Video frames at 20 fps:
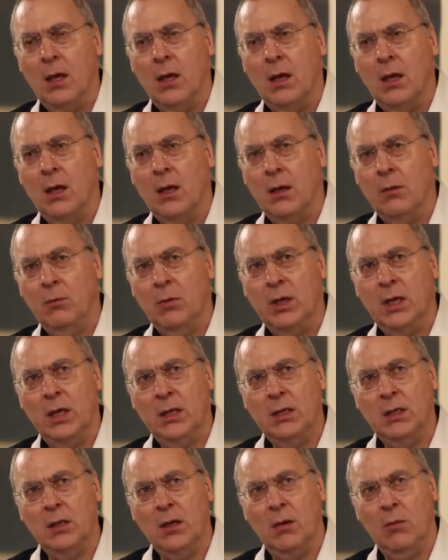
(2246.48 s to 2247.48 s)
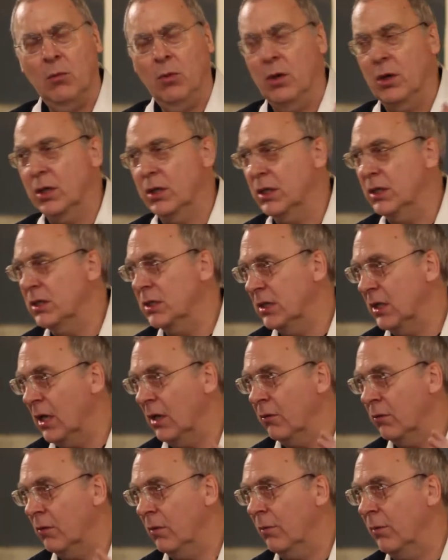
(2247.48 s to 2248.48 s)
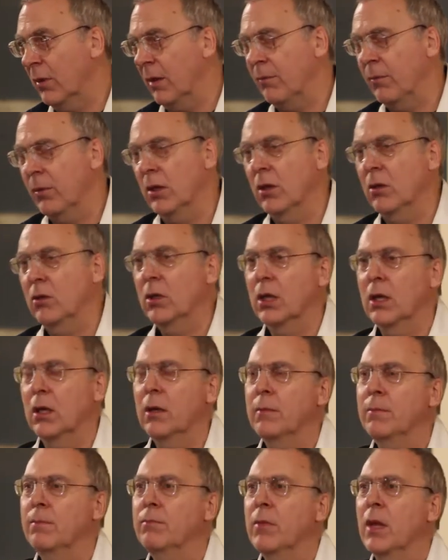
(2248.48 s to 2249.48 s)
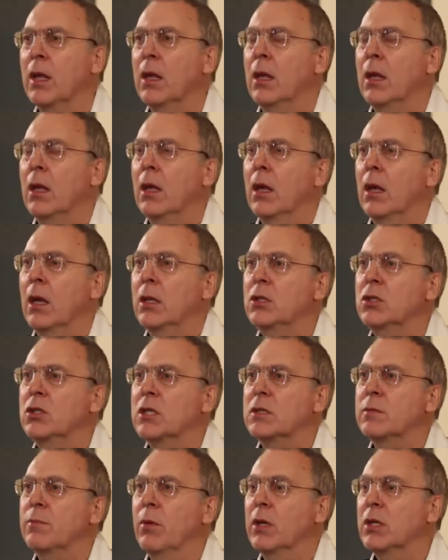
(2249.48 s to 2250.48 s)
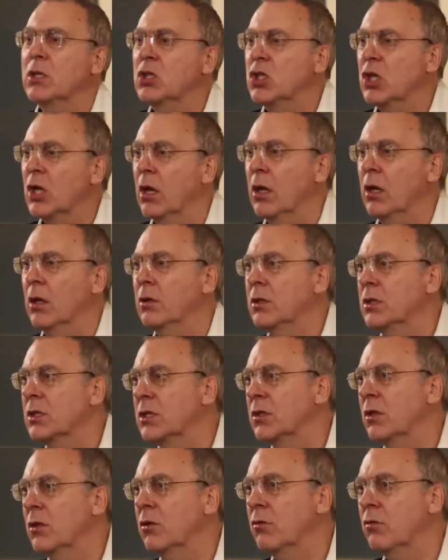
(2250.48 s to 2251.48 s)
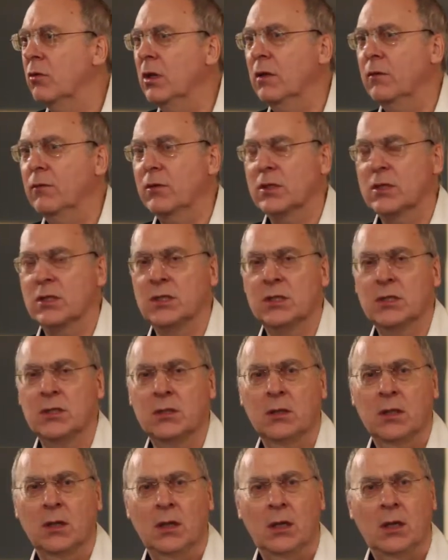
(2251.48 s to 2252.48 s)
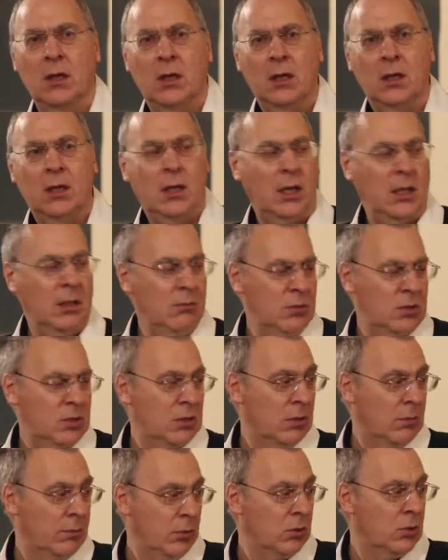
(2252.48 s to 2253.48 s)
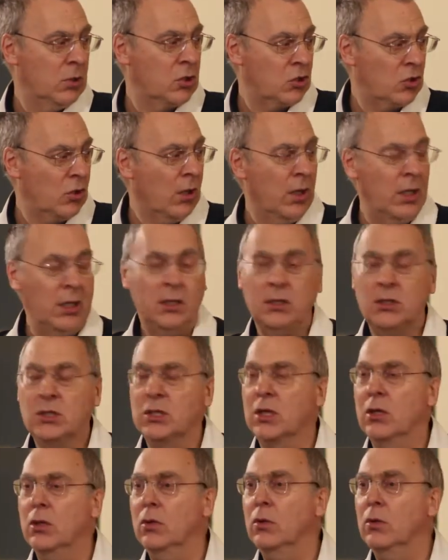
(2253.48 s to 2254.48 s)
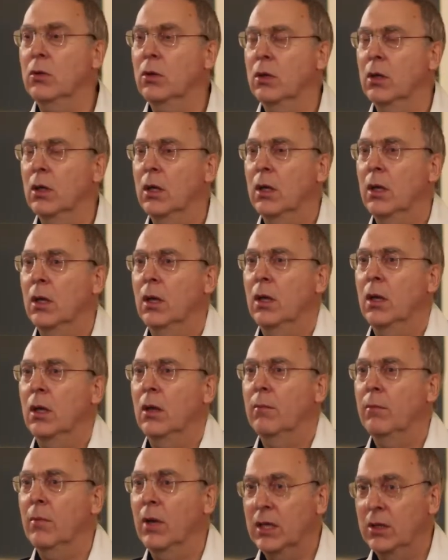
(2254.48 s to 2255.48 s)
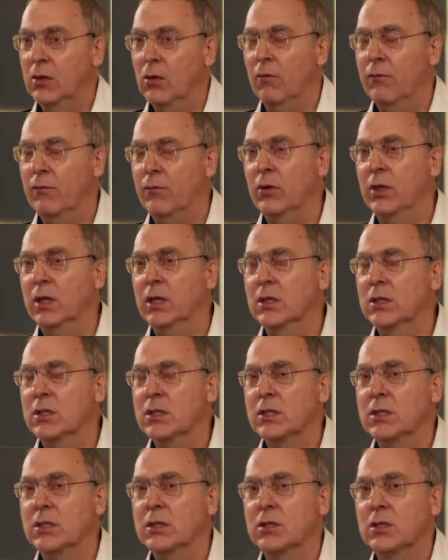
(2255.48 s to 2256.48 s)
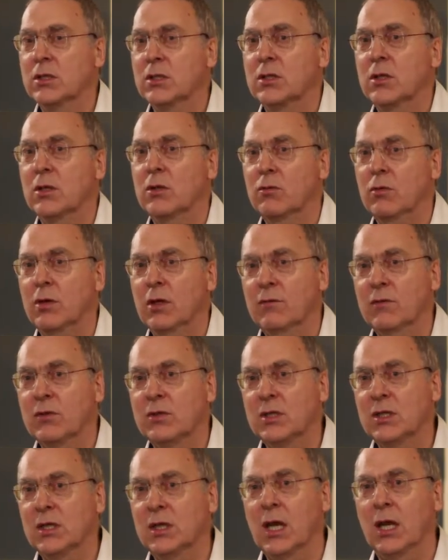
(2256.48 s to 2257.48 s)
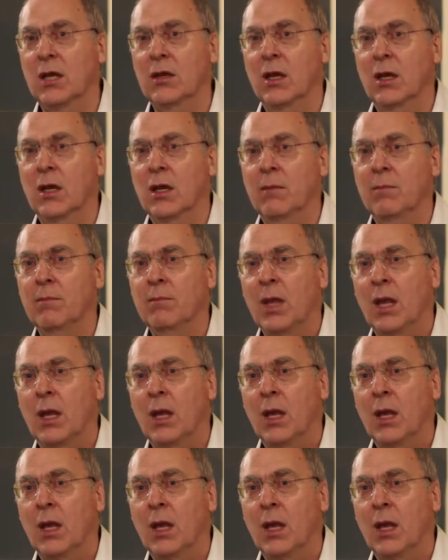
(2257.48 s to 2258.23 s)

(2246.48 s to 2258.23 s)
and we ended up working together at Padmavajra. And just by chance, the three of us came to the Buddha shrine to make offerings, just the three of us together.